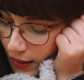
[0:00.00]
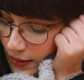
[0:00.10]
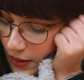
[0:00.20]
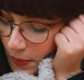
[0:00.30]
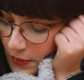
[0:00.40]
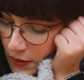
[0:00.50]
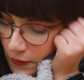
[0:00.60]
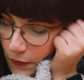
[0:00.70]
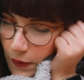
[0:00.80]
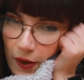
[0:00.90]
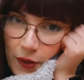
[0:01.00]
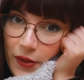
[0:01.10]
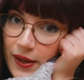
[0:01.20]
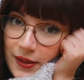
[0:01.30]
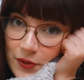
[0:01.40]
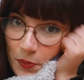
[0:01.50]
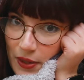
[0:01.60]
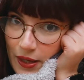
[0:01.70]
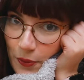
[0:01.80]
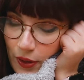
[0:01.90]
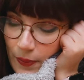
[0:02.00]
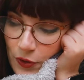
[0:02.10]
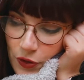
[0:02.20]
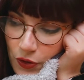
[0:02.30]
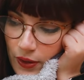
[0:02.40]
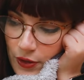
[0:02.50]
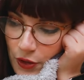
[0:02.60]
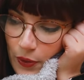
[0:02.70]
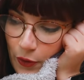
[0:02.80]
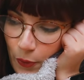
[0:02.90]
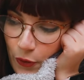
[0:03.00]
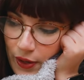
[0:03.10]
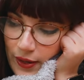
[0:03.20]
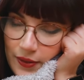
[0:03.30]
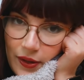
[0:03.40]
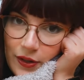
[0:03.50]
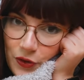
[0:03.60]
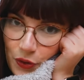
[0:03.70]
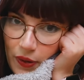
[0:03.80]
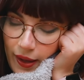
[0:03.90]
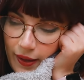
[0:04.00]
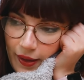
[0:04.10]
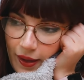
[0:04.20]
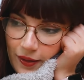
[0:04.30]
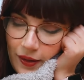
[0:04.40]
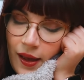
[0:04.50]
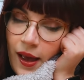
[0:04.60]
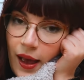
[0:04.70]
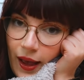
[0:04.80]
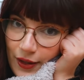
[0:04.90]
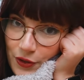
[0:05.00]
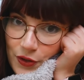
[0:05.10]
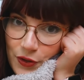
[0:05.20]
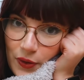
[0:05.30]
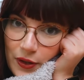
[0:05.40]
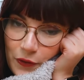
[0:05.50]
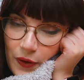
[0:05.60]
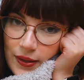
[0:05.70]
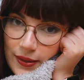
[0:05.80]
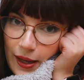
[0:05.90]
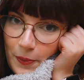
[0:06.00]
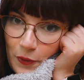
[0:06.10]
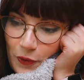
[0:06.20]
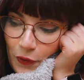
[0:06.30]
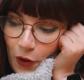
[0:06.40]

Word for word: In terms of other things to update you on, I'm just trying to do a lot more things I enjoy again. As you saw in the first clip of the